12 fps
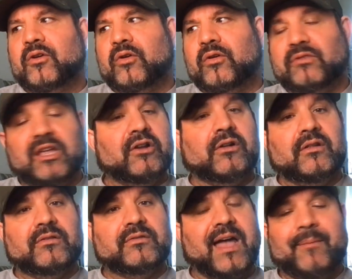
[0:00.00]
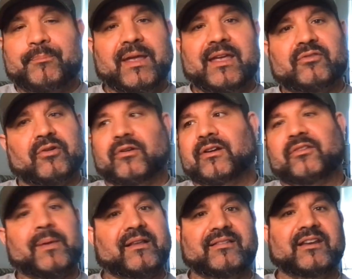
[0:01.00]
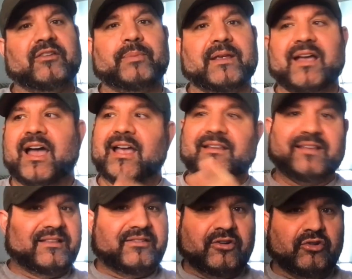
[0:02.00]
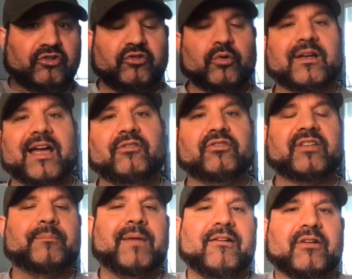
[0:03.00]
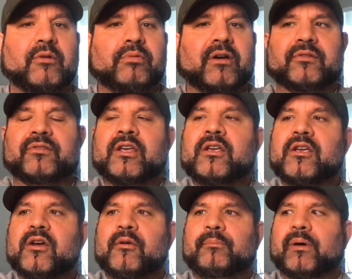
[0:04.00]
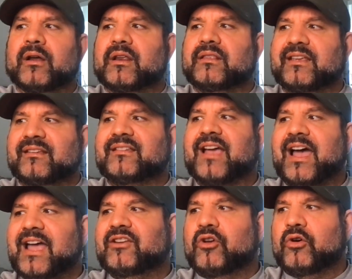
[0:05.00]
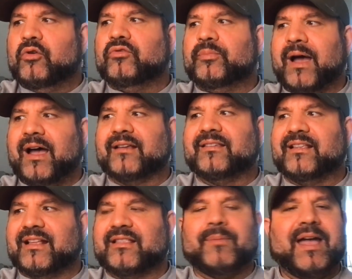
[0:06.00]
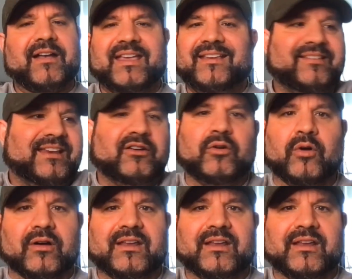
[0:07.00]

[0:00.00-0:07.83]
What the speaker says: Little, not big, so I don't expect to see this big guy. He's like this little short guy. Looks like Mario Brothers. But this guy knows boxing like the back. He's seen it all.